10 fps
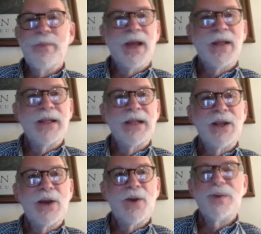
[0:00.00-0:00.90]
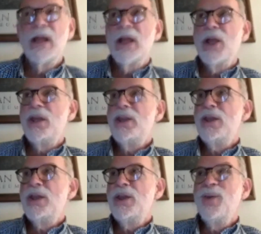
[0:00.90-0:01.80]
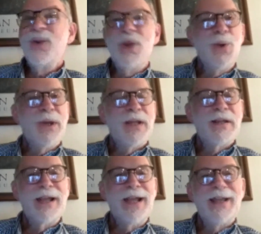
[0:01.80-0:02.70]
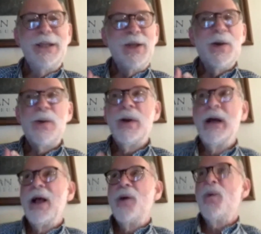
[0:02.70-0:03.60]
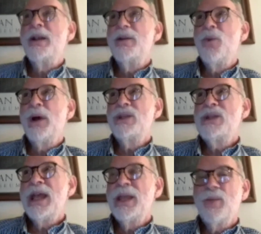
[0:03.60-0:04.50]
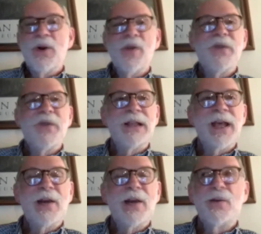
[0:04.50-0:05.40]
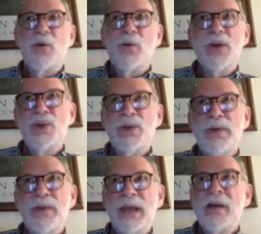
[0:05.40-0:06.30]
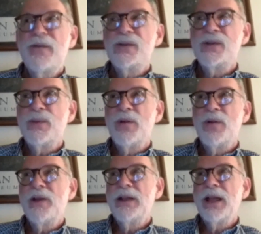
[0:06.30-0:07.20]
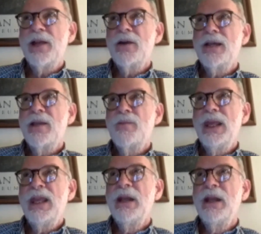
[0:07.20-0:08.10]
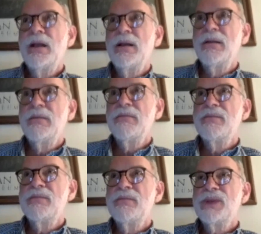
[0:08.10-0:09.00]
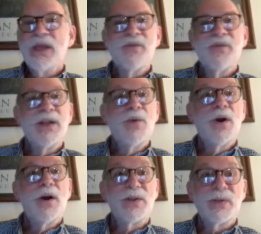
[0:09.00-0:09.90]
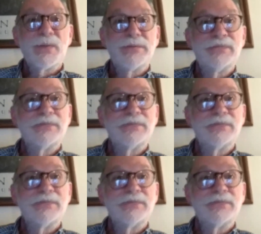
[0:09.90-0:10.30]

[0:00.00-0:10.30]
but you can one day the perfect letter, or what you think of as the perfect letter, can be 70 words.